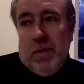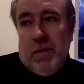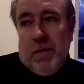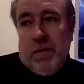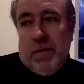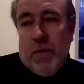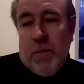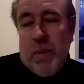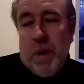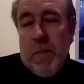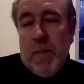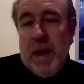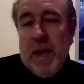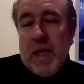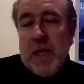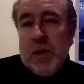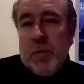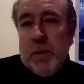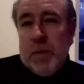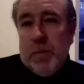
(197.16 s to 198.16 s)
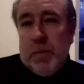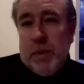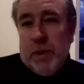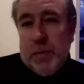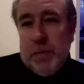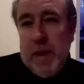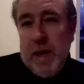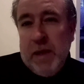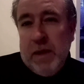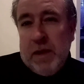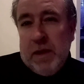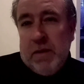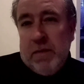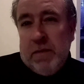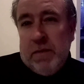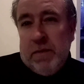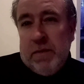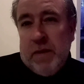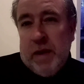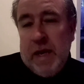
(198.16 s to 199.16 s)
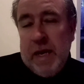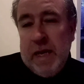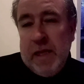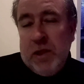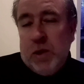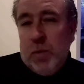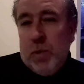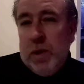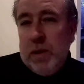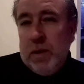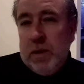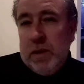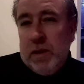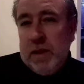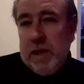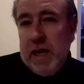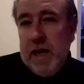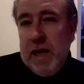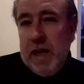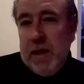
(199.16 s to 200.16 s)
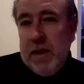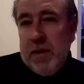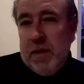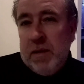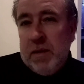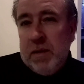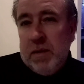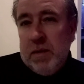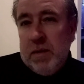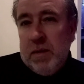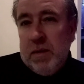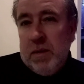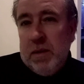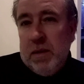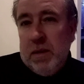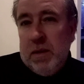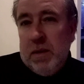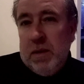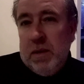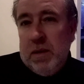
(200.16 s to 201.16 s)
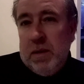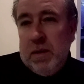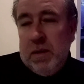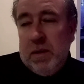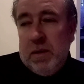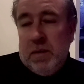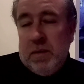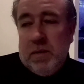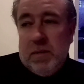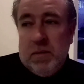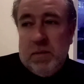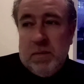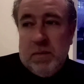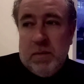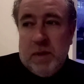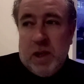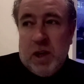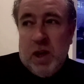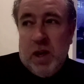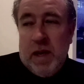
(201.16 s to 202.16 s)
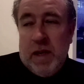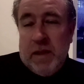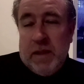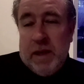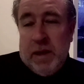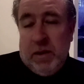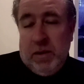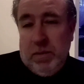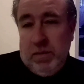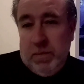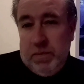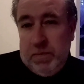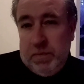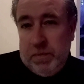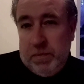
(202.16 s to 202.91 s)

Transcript: from a management perspective, I had to understand the clientele.